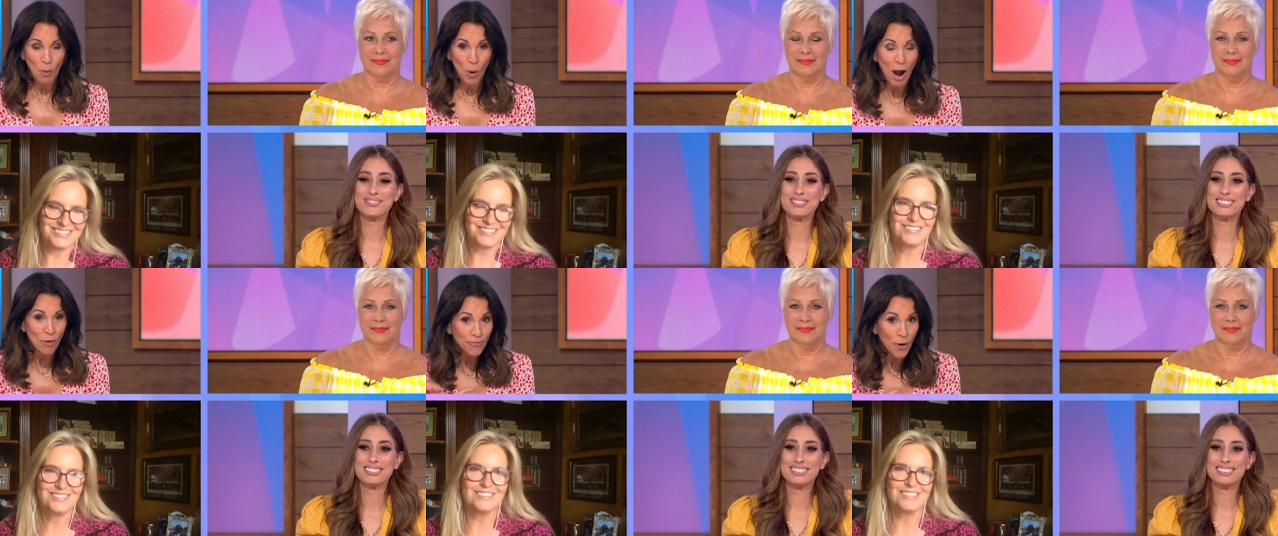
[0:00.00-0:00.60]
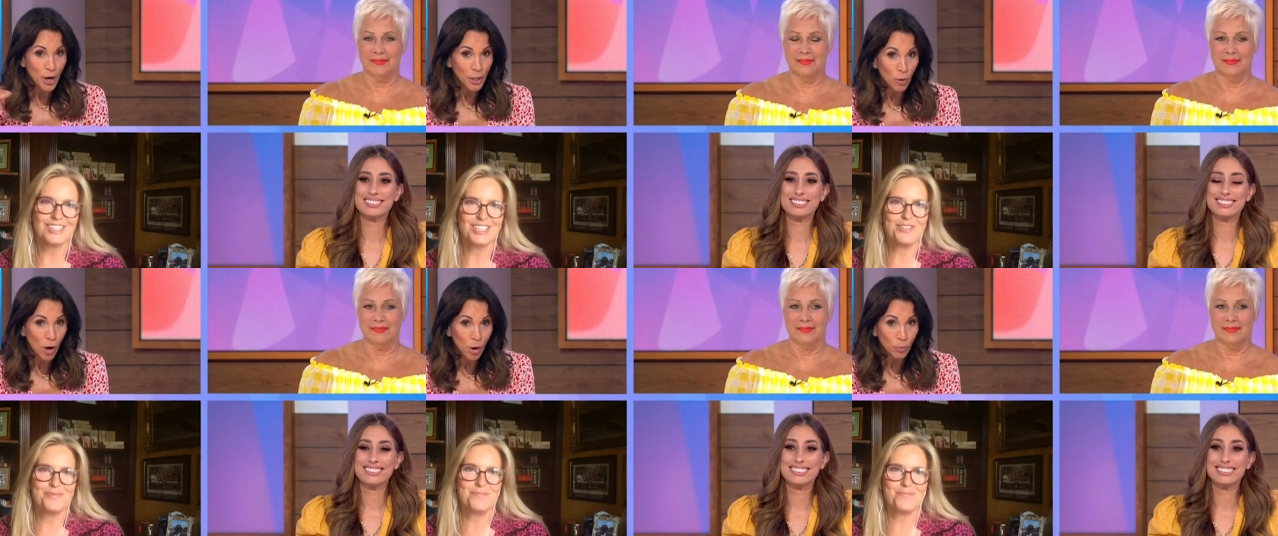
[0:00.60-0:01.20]
Speaker 1: how far
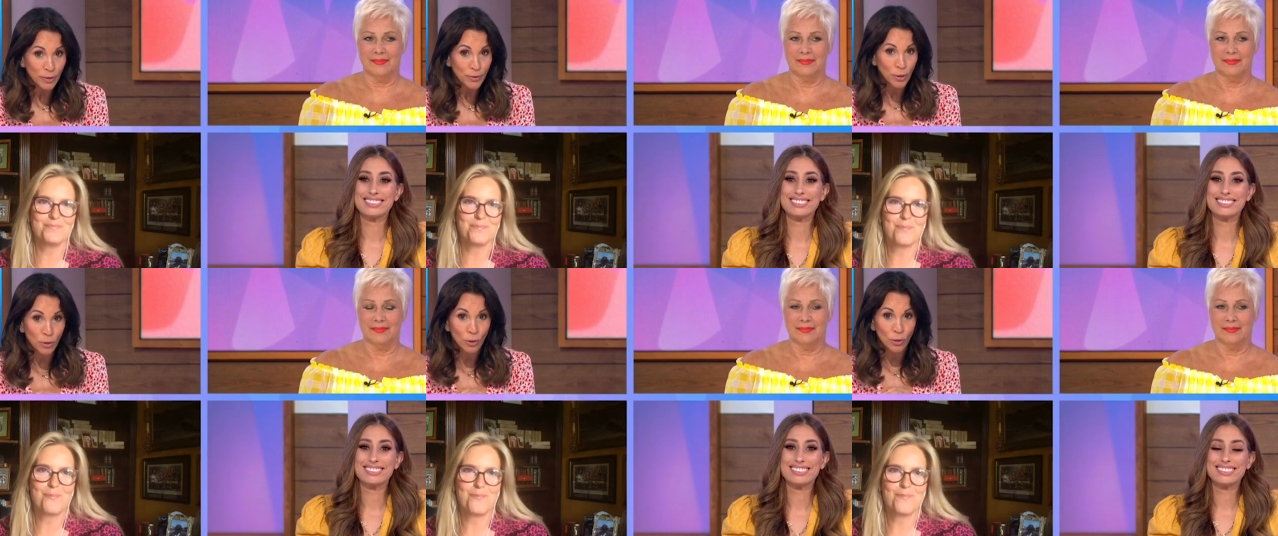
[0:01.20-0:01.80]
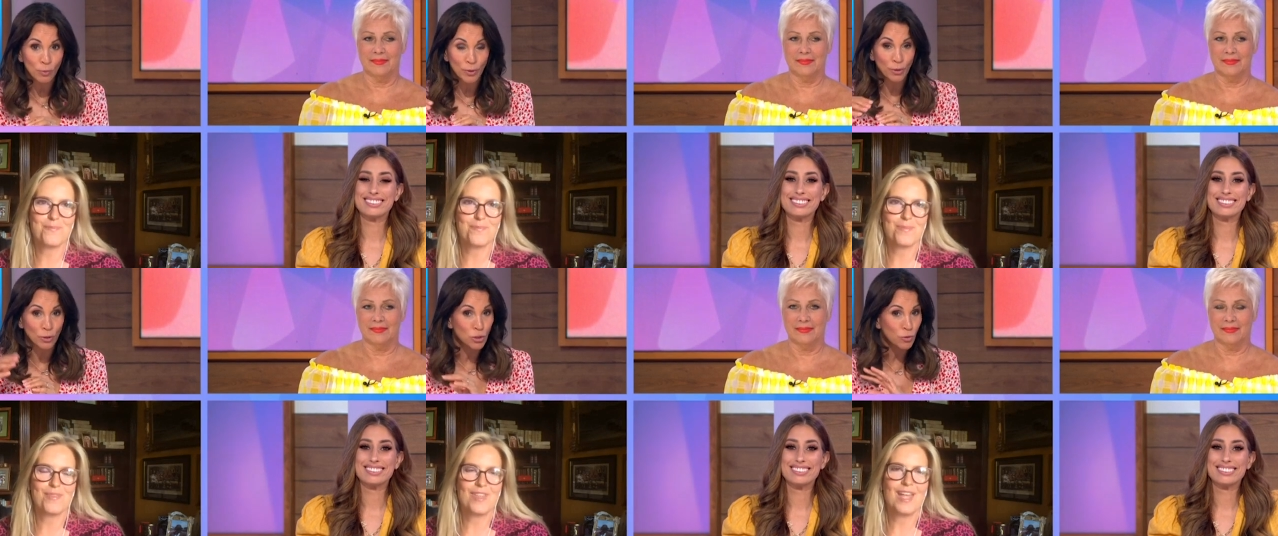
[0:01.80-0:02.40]
you are with your
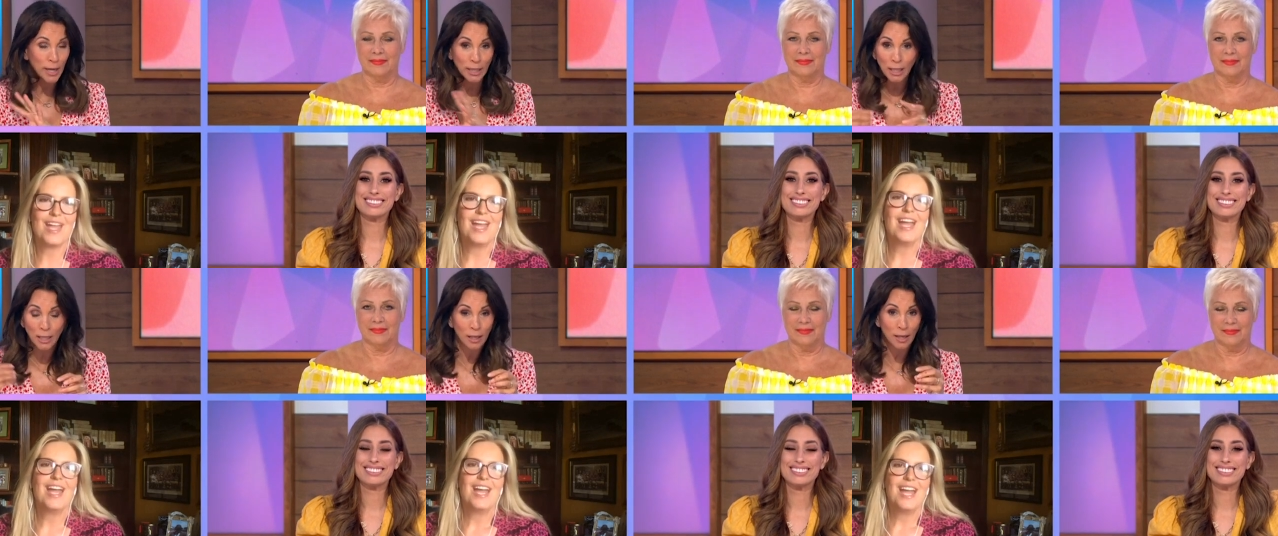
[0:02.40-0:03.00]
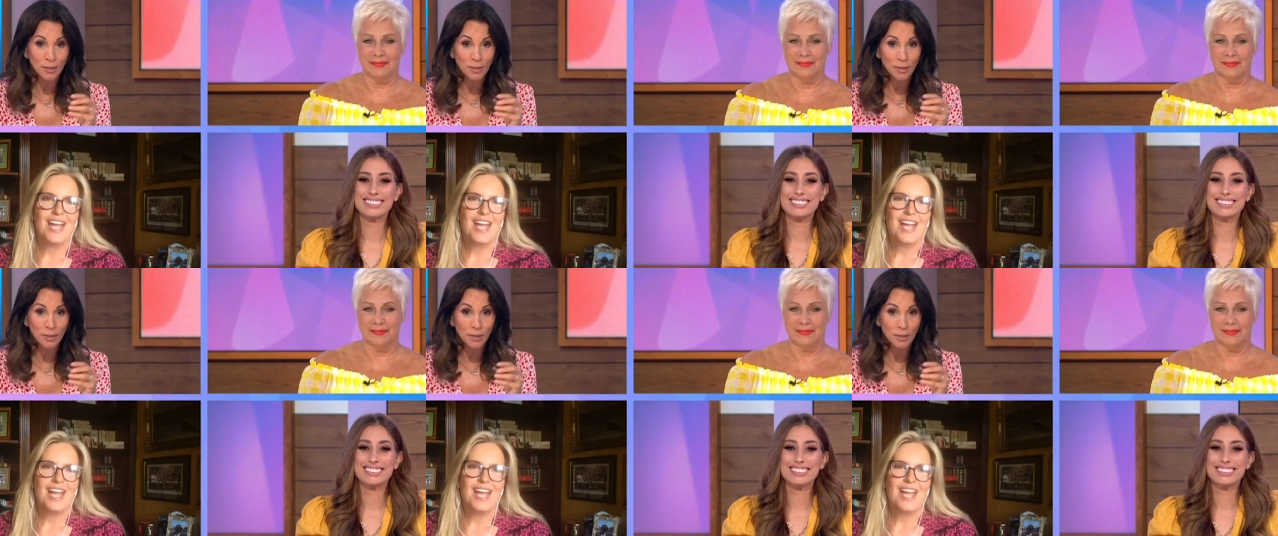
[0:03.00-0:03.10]
with your training? Uh,